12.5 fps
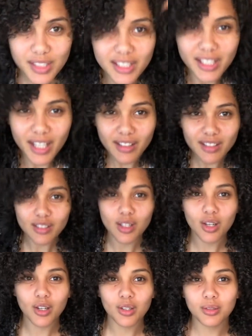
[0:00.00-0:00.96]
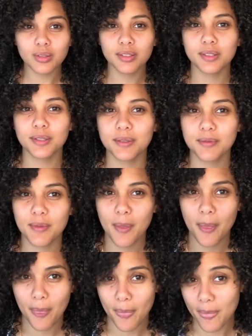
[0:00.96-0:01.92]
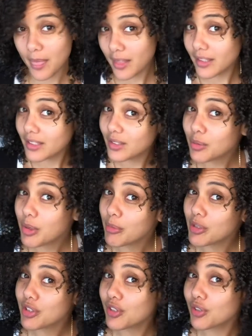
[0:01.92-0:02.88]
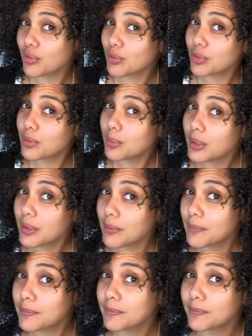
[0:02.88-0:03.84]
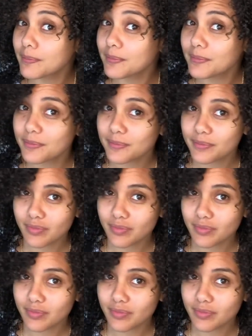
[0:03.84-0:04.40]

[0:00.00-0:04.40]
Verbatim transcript: see how this goes. Remember, just the roots, babe. I got this.